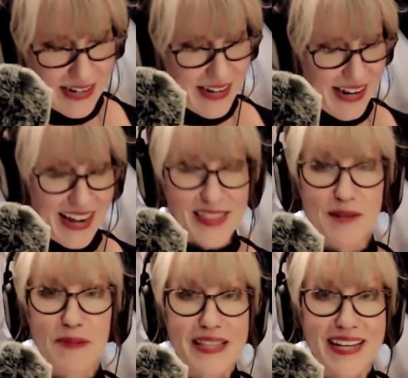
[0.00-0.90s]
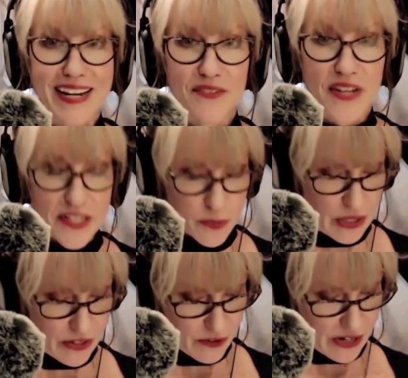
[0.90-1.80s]
And then by the end of the next
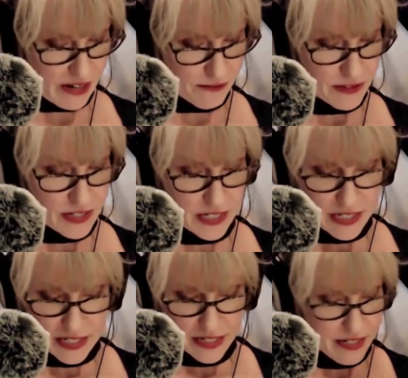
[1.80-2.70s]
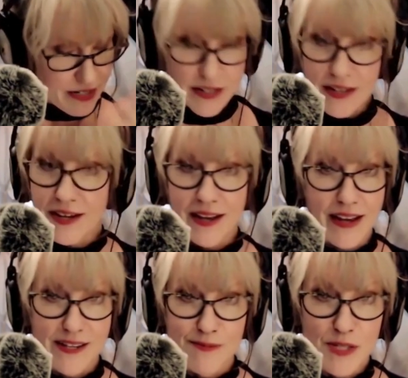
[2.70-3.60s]
paragraph,
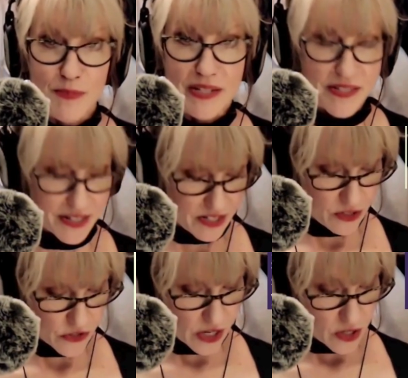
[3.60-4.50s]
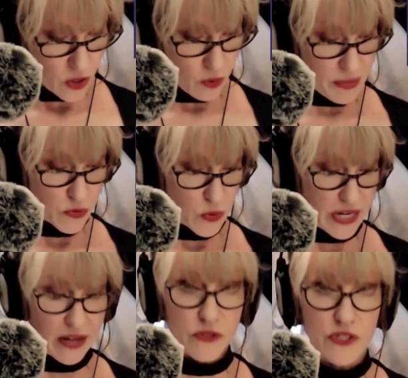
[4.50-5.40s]
as Miss Bates continues on, oh, Miss
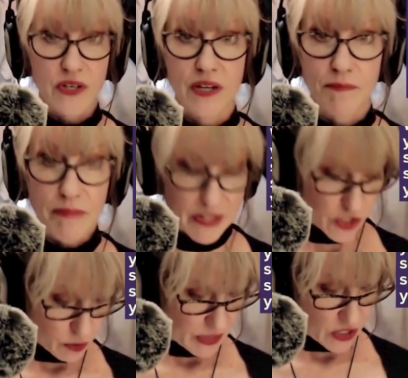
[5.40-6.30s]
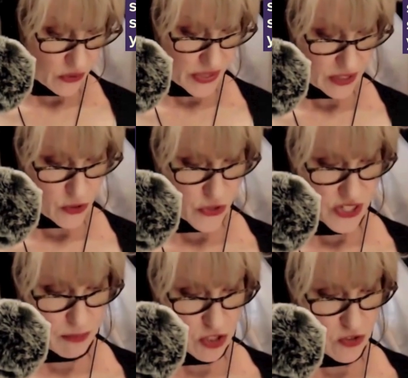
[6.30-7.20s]
Woodhouse, must you be going? You seem
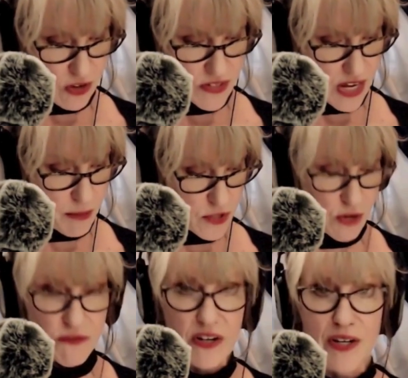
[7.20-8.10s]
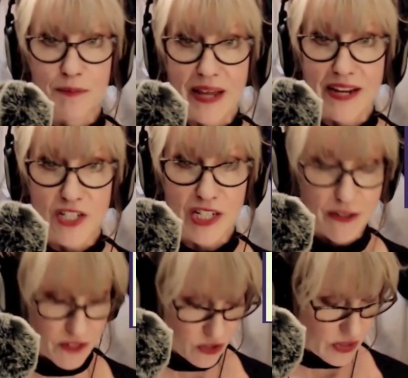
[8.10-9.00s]
to just come, so very obliging of
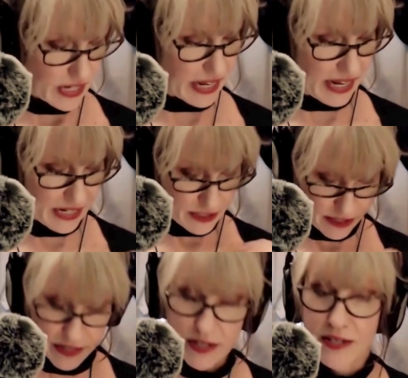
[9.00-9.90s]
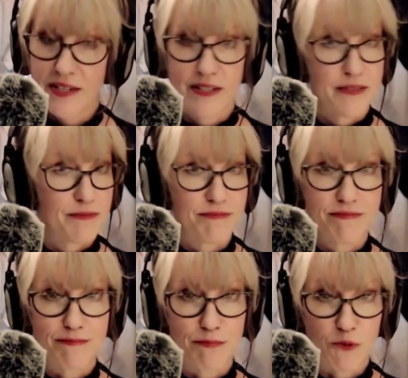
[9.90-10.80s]
you. And
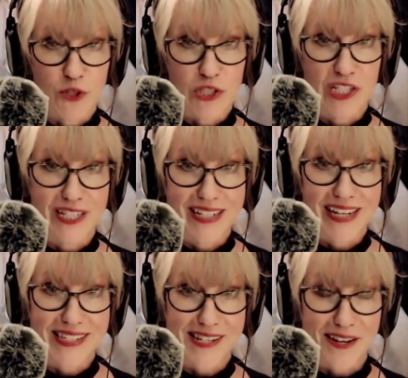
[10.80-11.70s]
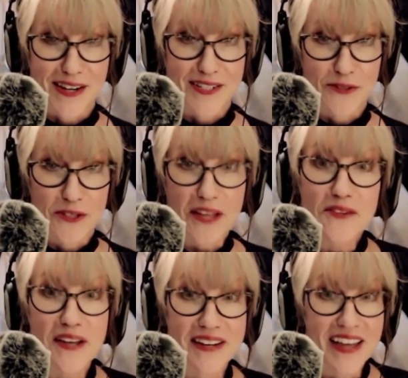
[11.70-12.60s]
before she could get stuck onto
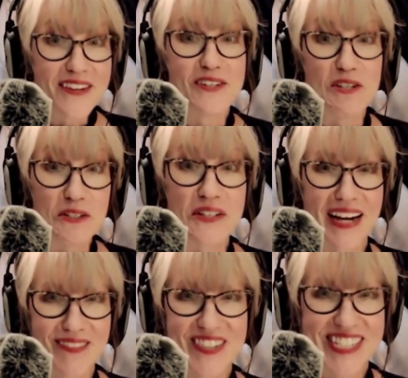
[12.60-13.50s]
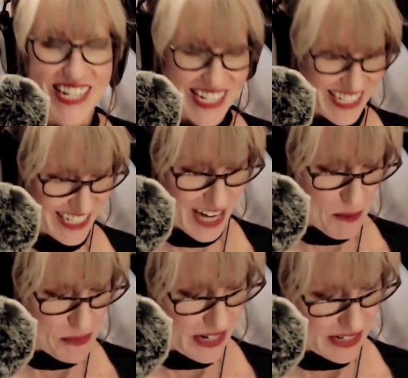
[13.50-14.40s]
another new conversation
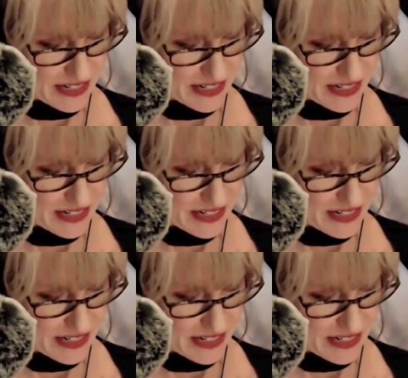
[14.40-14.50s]
topic,